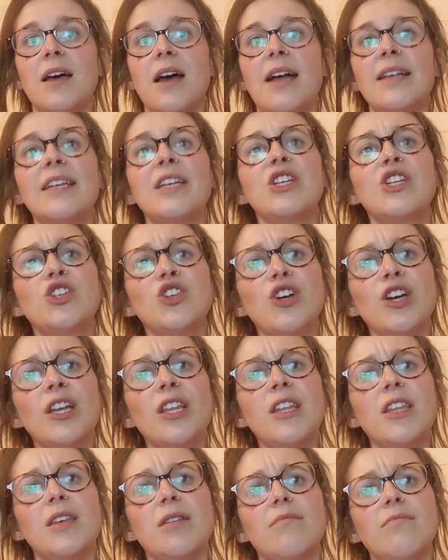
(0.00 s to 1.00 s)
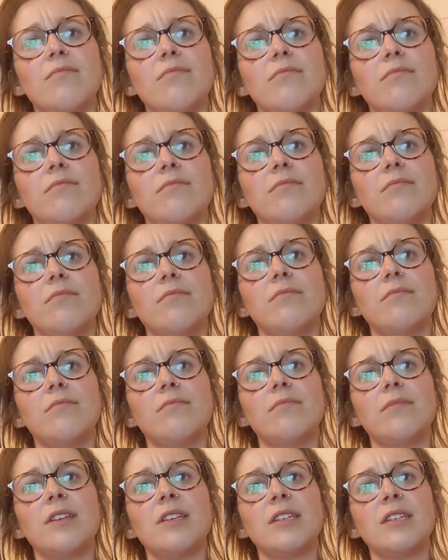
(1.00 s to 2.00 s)
I'd enjoyed them
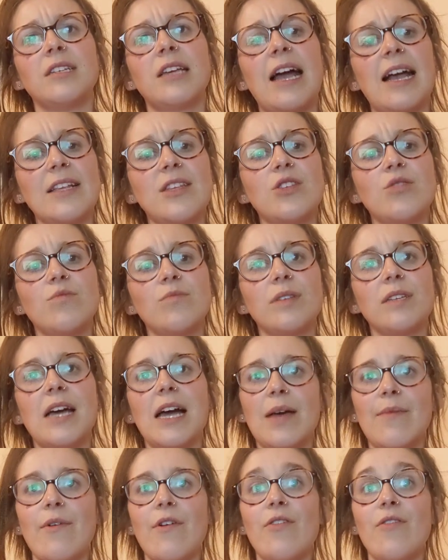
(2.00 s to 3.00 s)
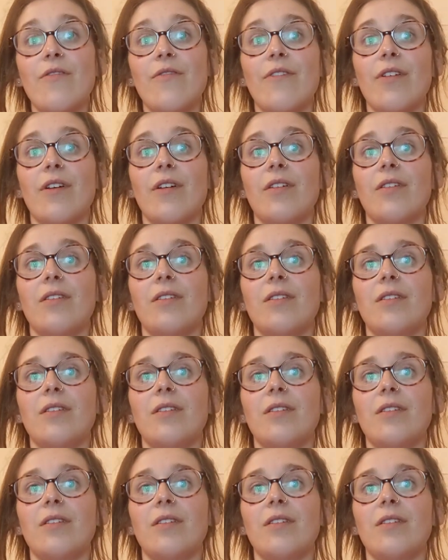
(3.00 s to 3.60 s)
and had some time over.